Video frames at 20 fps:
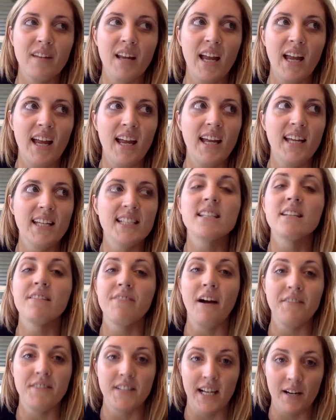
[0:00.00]
is the
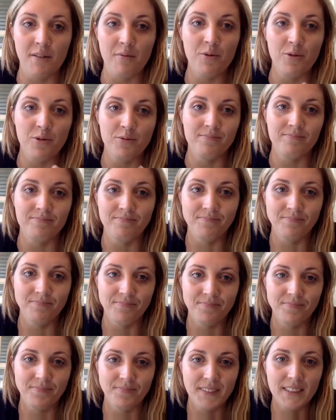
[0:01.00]
5-second rule.
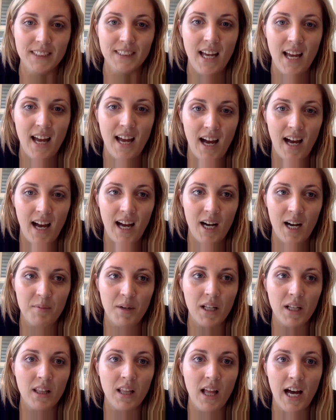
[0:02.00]

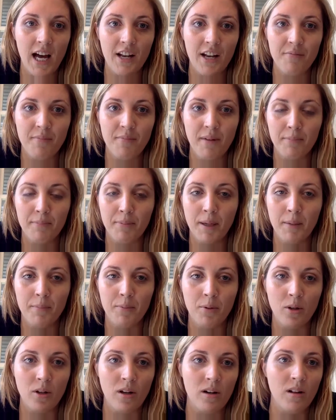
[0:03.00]
A lot of my people
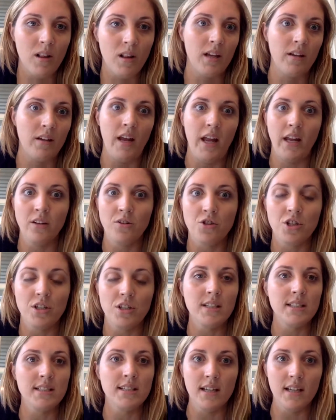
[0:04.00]
are like
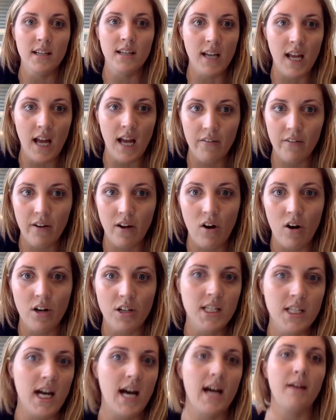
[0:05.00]
anxious and having a
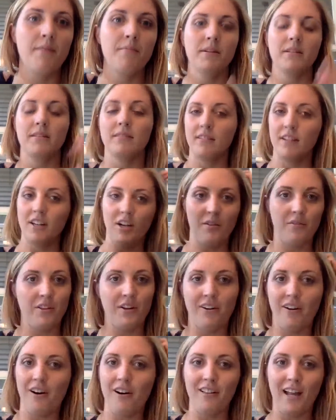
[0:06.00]
hard time, and
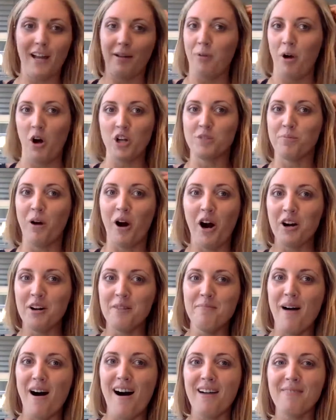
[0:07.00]
they're all like
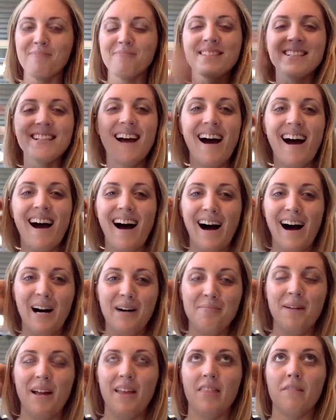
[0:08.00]
postpartum moms.
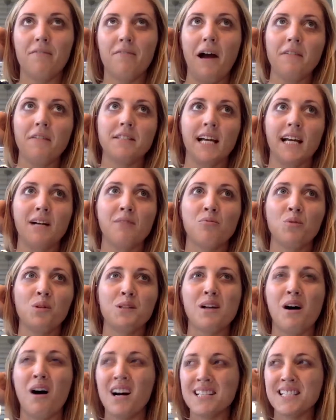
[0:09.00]
And the 5-second rule is
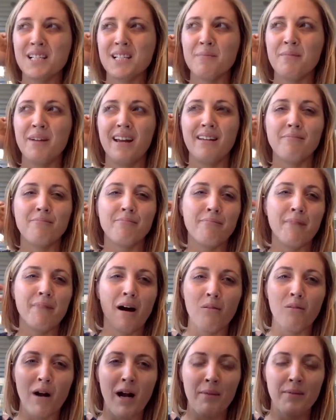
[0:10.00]
awesome. And
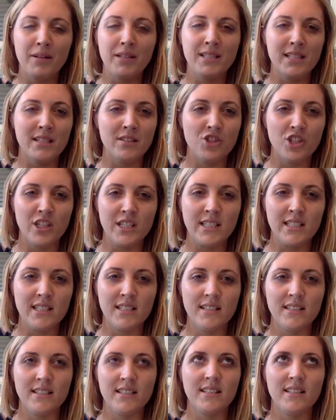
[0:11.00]
Mel Robbins and Jen
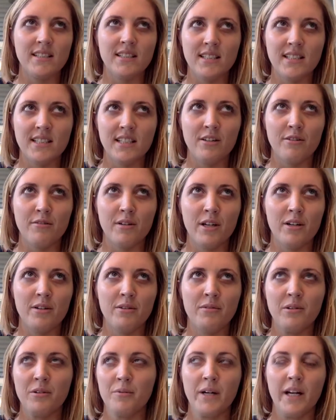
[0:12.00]
Sincero
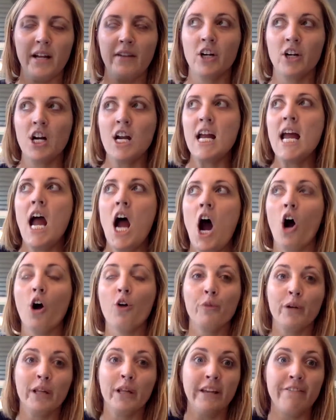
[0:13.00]
or whatever are
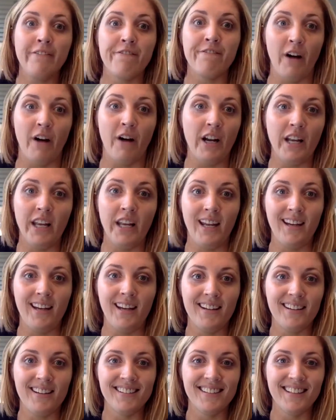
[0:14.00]
really funny.
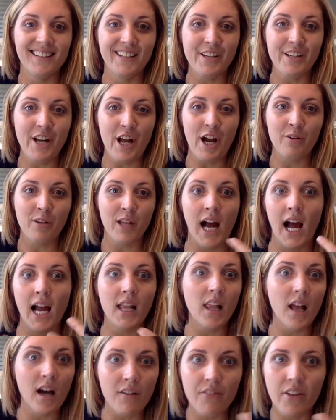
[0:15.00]
Like I
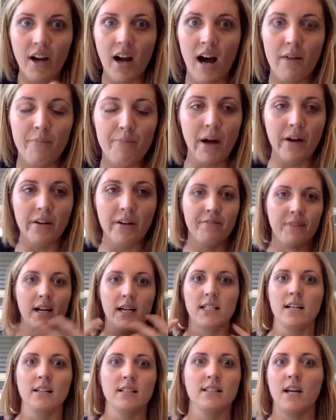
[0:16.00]
love The Compound
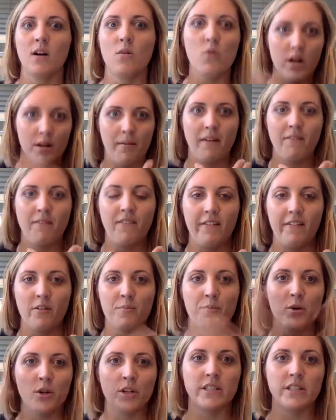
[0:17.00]
Effect. It's like one of my
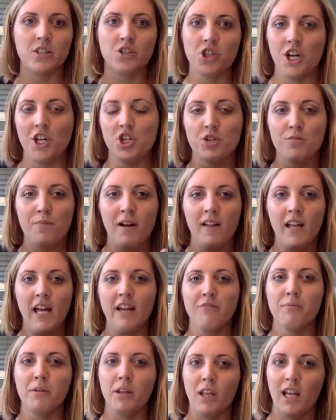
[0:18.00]
favorite books that changed my
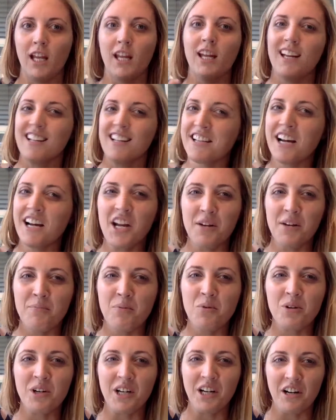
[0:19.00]
life, but like it's kind of
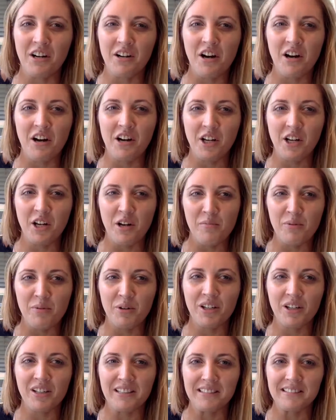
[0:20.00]
boring on
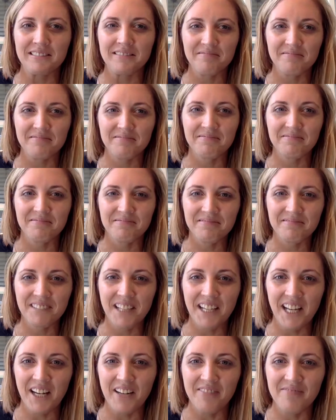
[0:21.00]
audiobook,
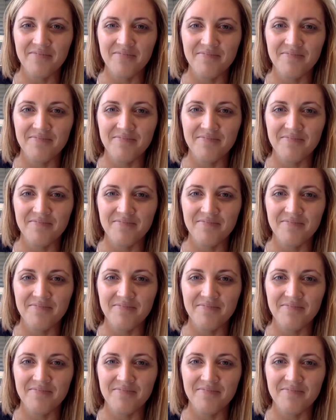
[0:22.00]
and